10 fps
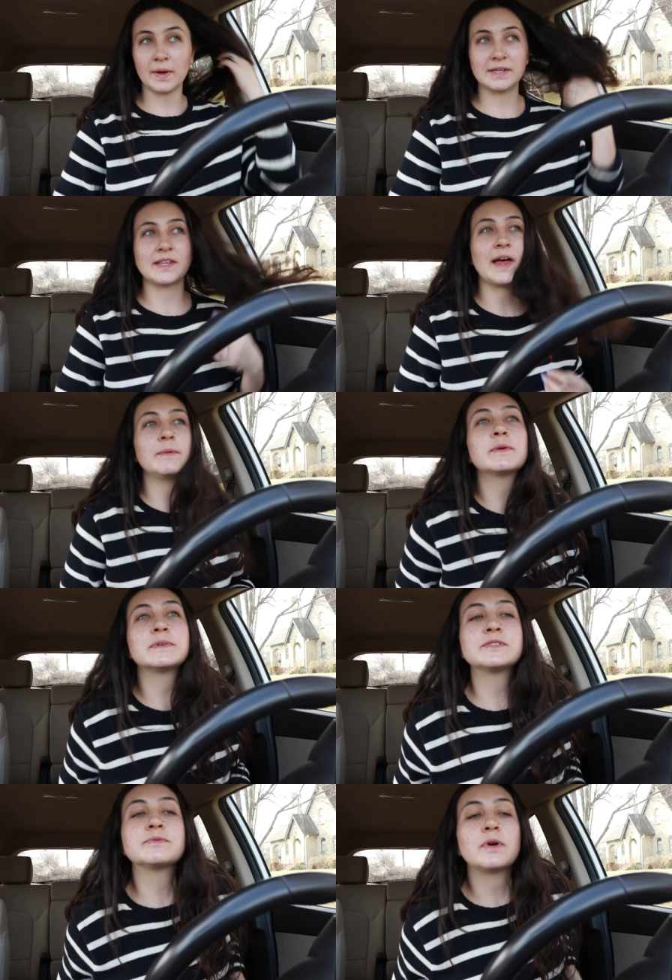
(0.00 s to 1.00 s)
Okay, so that one
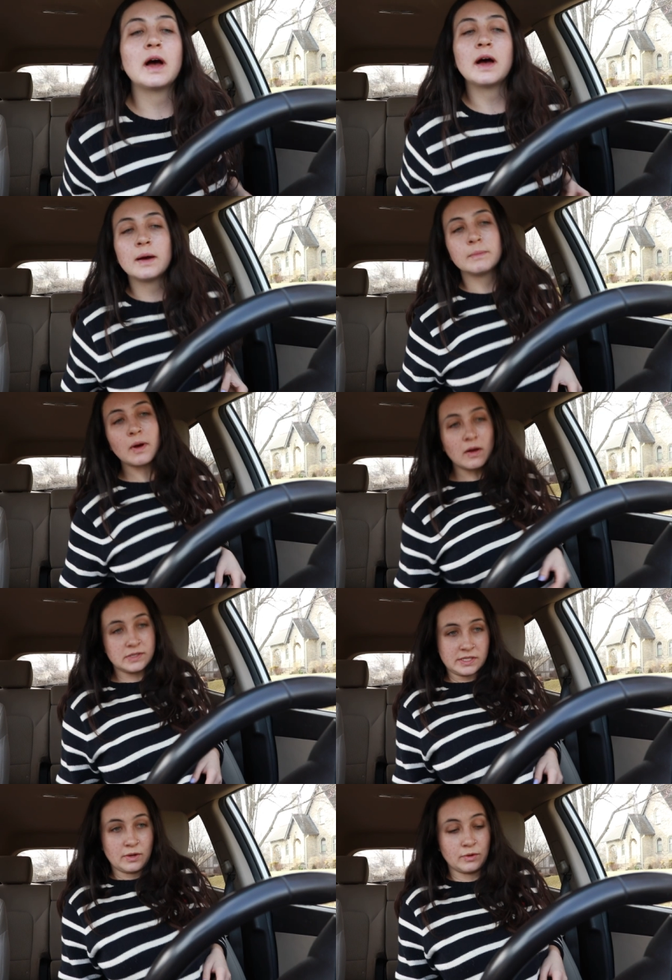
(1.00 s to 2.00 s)
was um,
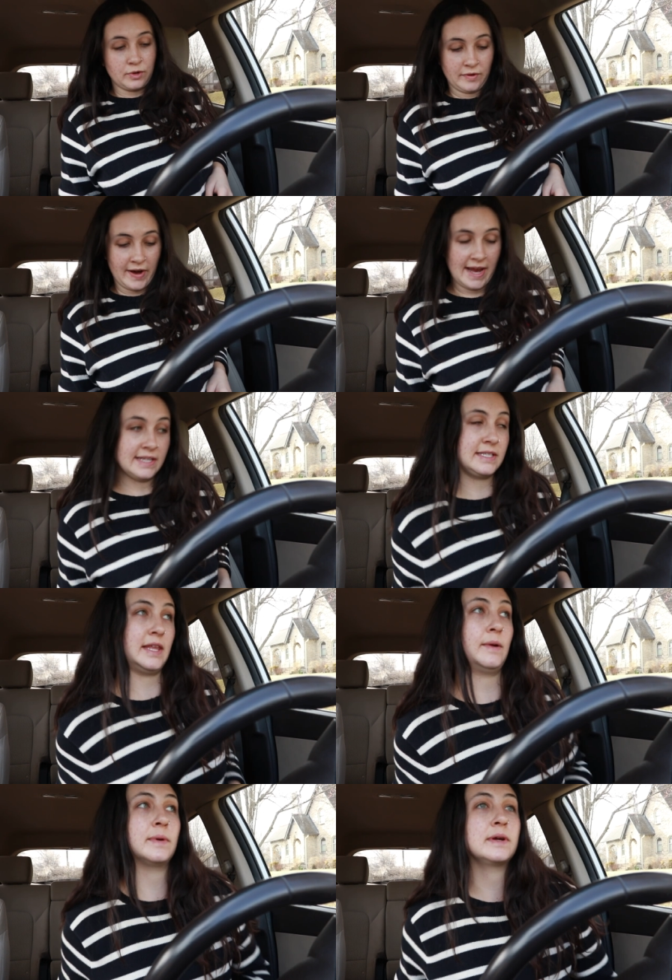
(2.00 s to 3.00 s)
also great.
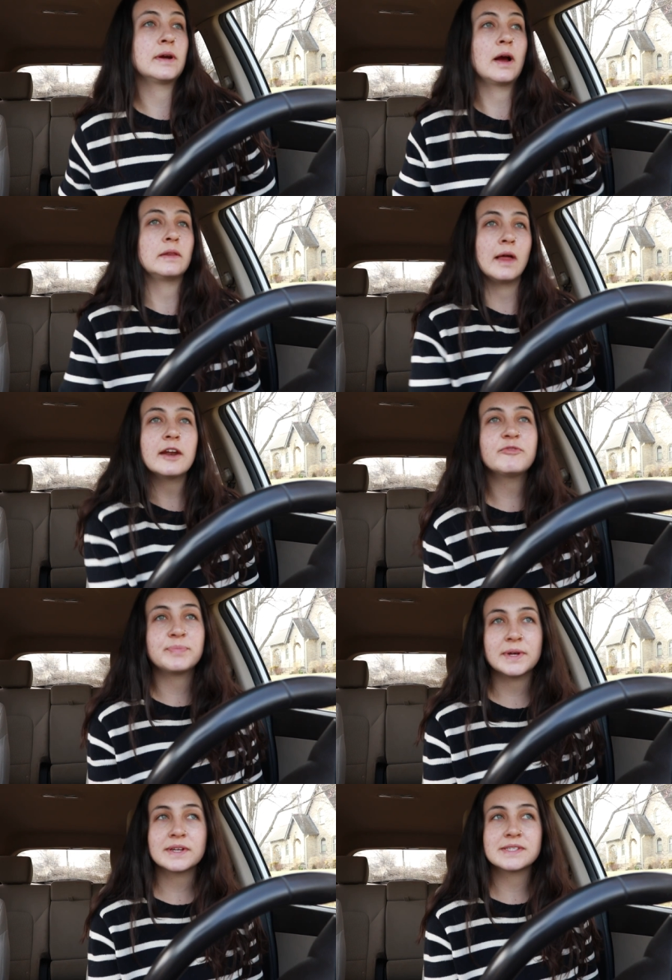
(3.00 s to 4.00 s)
They were a lot of
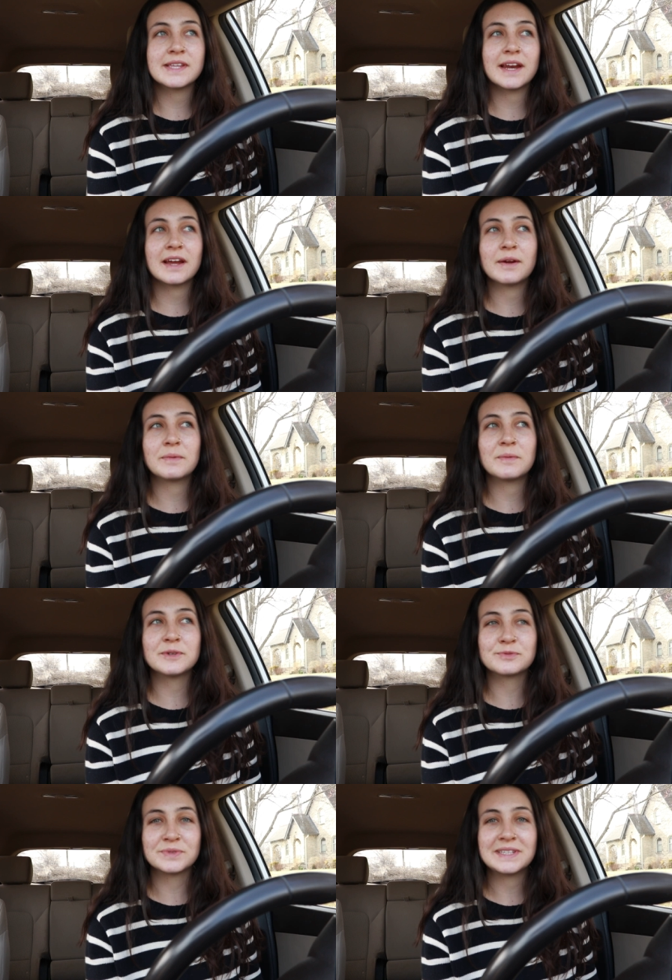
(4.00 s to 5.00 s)
books that I
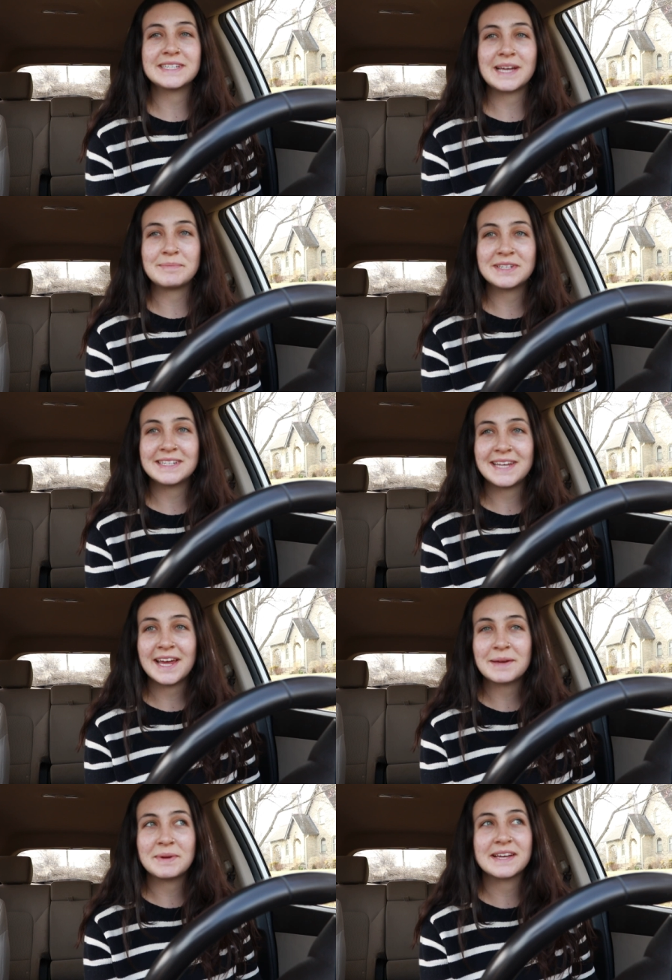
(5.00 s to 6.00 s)
was really tempted to
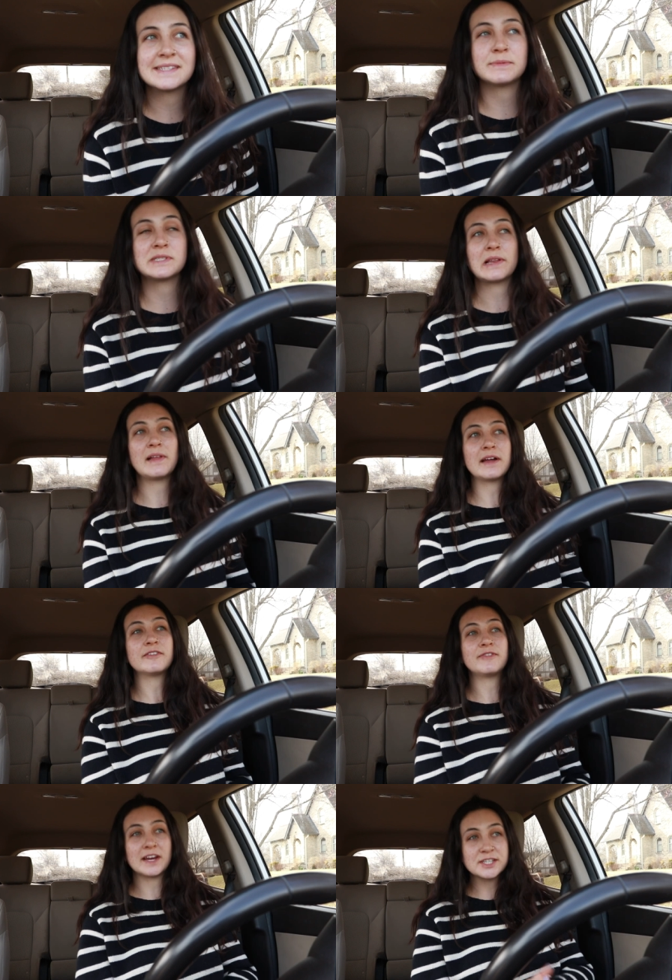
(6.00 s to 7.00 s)
take because it was a lot
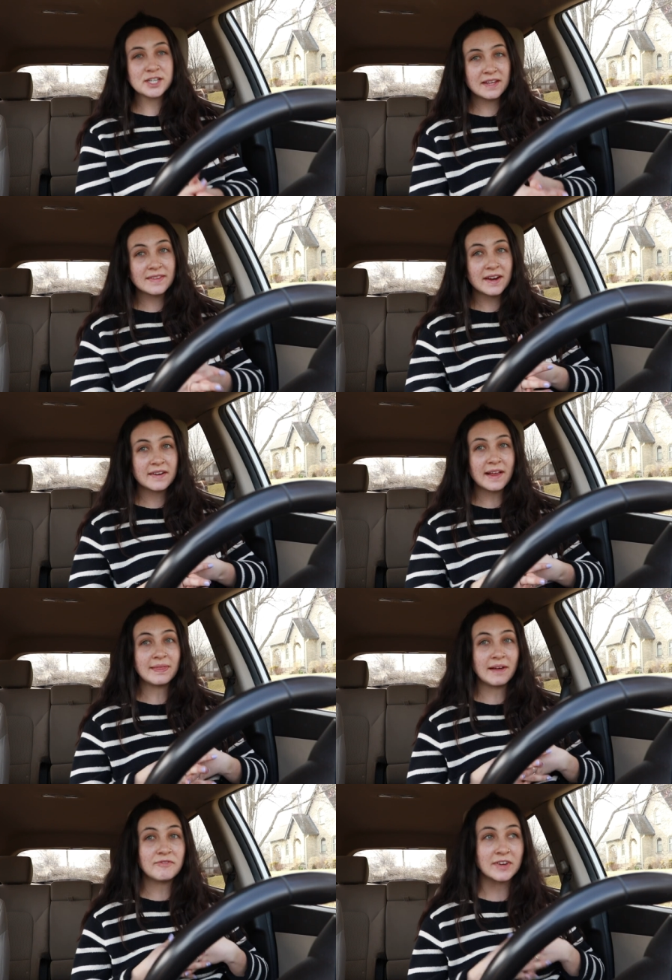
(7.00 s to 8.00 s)
of fiction in there and I
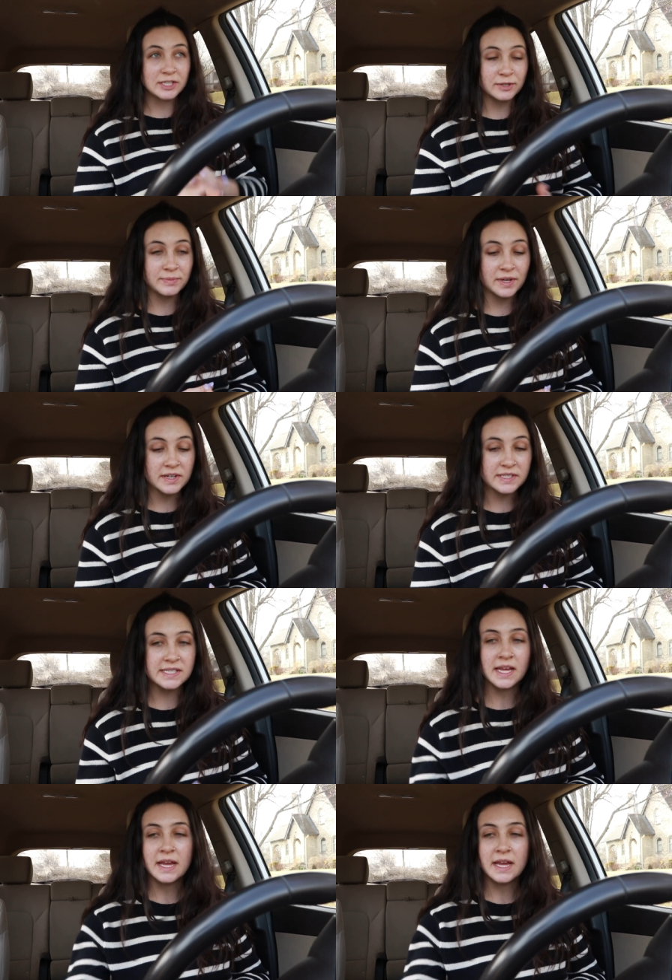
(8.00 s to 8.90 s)
love fiction books.